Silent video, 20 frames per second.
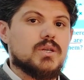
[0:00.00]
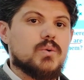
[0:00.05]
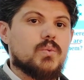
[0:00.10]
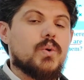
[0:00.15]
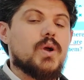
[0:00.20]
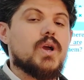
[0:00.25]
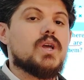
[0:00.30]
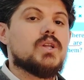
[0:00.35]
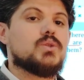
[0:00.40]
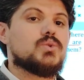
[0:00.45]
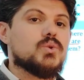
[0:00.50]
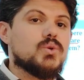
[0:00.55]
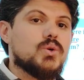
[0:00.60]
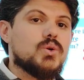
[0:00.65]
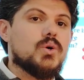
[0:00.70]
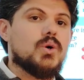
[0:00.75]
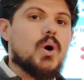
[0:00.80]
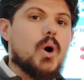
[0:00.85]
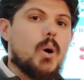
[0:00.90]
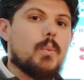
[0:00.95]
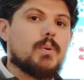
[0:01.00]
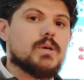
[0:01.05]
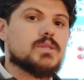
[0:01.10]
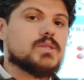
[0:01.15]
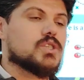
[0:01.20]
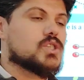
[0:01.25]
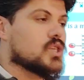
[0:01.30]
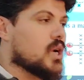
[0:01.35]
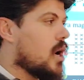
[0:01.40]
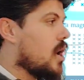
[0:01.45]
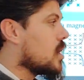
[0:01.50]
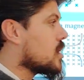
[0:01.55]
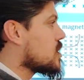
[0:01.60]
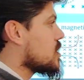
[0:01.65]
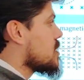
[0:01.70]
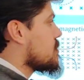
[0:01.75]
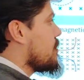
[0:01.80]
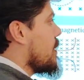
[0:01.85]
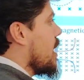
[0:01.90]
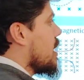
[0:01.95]
When 2 opposite
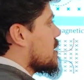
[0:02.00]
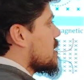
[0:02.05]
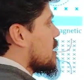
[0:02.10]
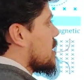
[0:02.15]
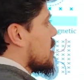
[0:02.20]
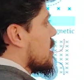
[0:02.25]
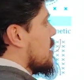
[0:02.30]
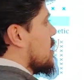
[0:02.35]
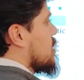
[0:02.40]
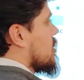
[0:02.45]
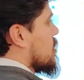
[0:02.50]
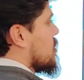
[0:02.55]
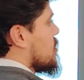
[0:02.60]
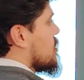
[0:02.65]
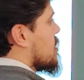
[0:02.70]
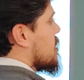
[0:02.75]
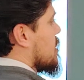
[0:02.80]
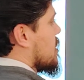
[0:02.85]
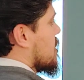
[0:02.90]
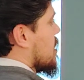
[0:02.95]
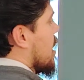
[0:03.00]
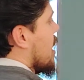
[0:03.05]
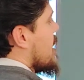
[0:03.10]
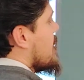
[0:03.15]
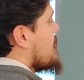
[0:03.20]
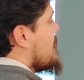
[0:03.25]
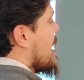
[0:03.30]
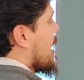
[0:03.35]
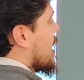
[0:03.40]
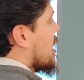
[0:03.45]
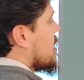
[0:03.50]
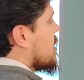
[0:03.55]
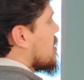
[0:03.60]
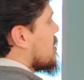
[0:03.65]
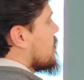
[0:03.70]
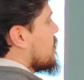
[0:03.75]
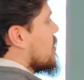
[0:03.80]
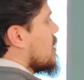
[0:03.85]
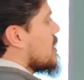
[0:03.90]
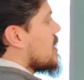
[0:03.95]
charges particle enters this
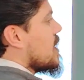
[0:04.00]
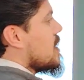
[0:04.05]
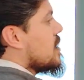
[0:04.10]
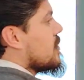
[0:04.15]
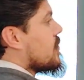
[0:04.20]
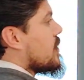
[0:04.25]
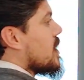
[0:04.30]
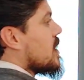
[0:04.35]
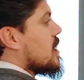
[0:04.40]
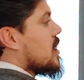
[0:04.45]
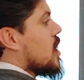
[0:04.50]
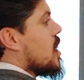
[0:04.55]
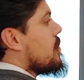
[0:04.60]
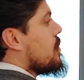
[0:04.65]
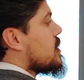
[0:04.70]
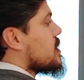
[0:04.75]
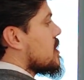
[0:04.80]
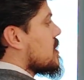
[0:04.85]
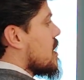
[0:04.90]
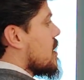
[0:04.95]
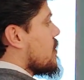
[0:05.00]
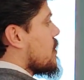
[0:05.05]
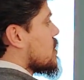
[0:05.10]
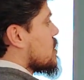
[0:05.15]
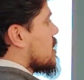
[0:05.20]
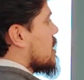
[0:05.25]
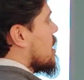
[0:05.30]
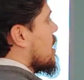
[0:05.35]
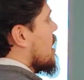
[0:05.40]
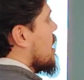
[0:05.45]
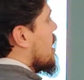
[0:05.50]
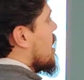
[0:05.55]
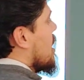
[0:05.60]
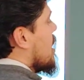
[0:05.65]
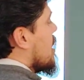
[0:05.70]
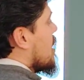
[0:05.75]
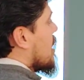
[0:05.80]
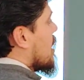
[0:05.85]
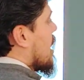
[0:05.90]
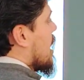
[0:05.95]
magnetic field, they deflect in opposite direction.
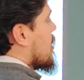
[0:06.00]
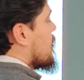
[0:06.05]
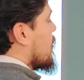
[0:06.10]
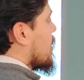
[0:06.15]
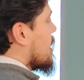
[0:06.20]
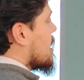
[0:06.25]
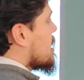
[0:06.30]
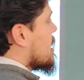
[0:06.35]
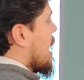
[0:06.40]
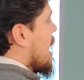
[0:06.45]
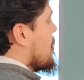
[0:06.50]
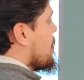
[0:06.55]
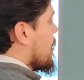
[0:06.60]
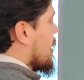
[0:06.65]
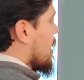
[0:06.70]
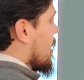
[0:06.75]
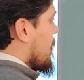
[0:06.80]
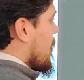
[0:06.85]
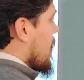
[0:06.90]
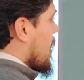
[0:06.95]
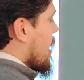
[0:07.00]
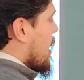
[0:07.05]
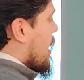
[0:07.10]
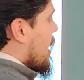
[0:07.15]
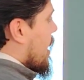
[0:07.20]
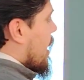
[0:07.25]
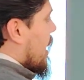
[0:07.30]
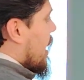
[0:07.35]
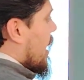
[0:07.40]
Like, for example,